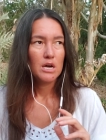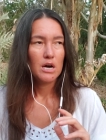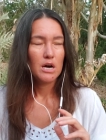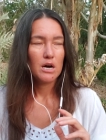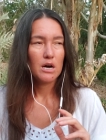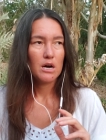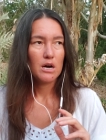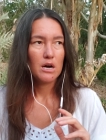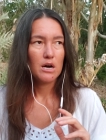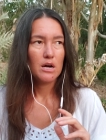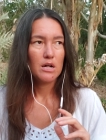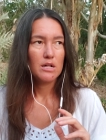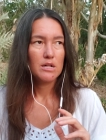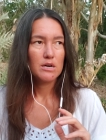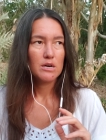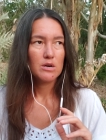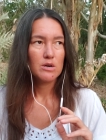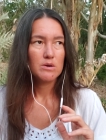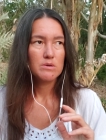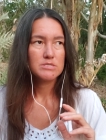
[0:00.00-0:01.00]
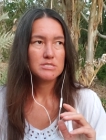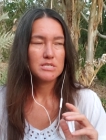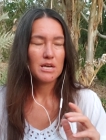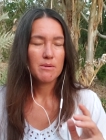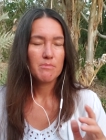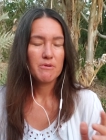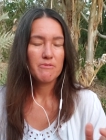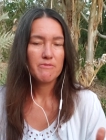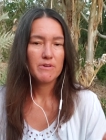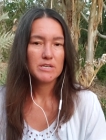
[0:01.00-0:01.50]

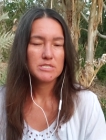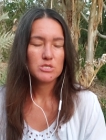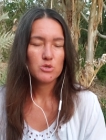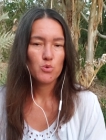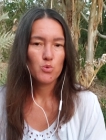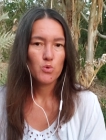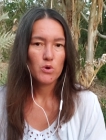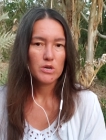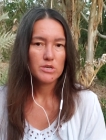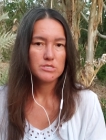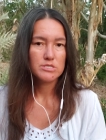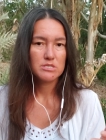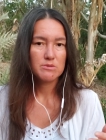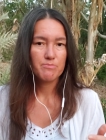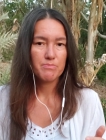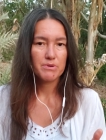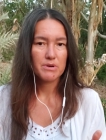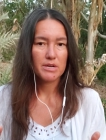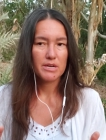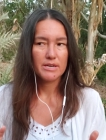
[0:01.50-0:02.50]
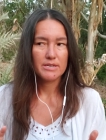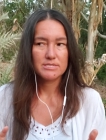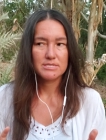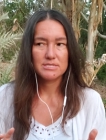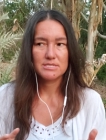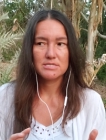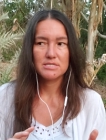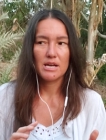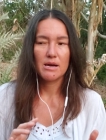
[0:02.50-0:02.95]
some of us who are depressed,